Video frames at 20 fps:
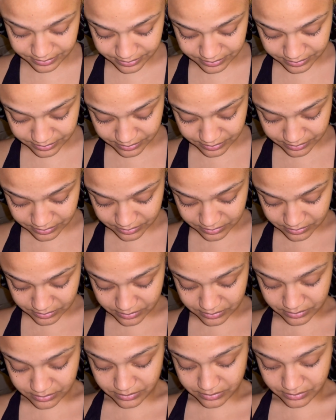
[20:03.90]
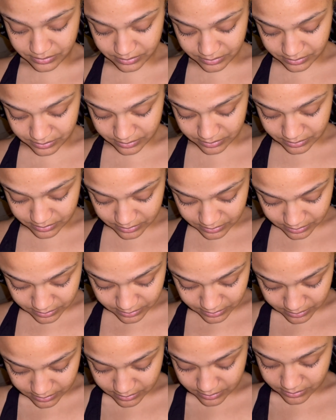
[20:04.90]

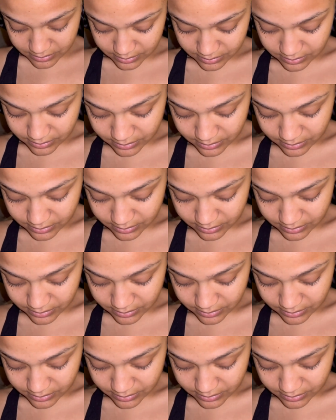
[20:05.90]
Nobody speaks.